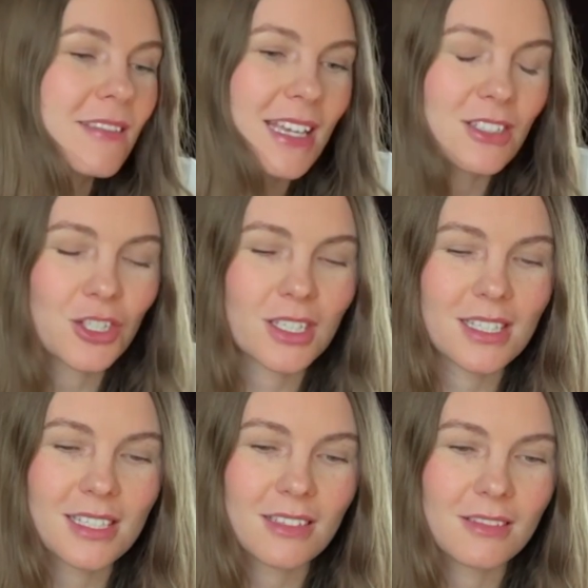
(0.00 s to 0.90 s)
than
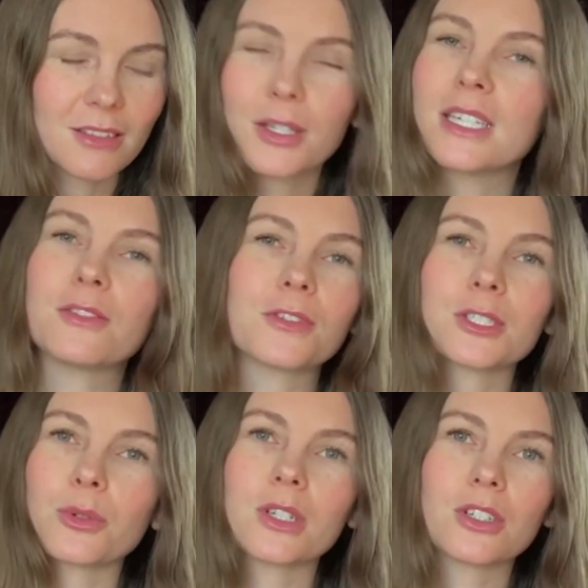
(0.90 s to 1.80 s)
just looking for
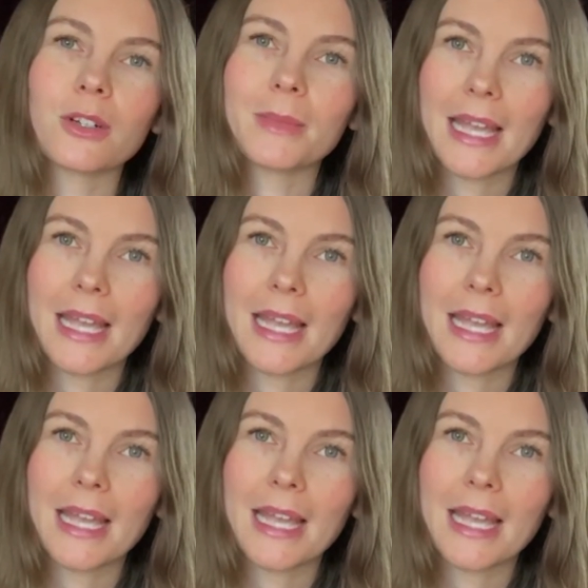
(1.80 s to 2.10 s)
short-term